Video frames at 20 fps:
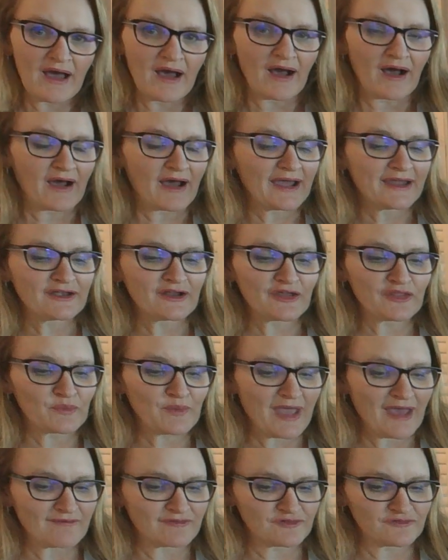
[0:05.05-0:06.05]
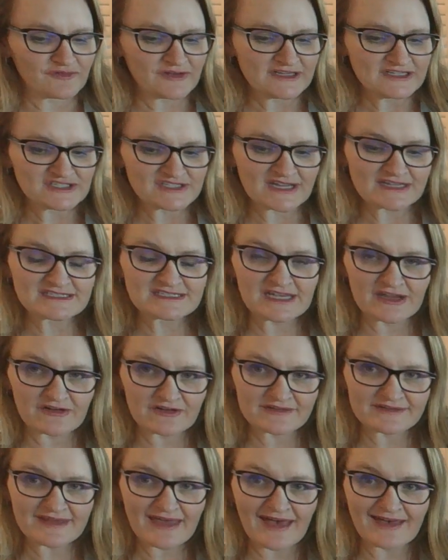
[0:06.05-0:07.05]
I know that we haven't finished our
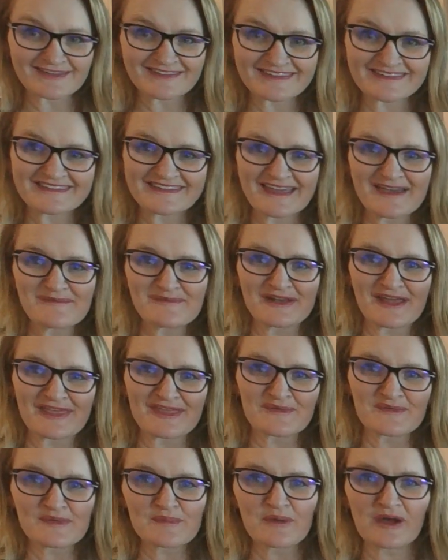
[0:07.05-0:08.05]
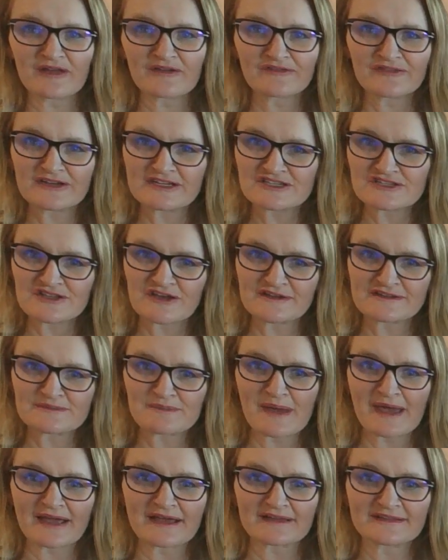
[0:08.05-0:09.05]
terrace houses yet, but I think we might finish those
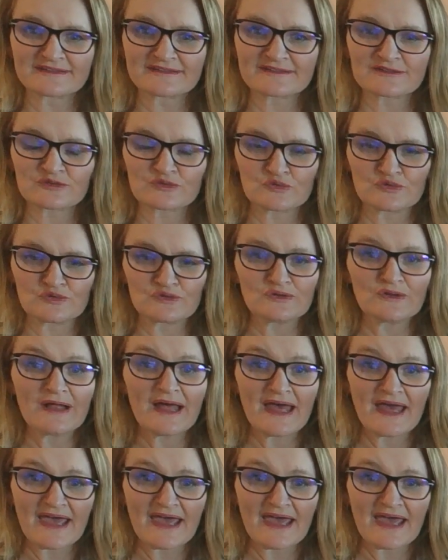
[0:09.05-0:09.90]
back at school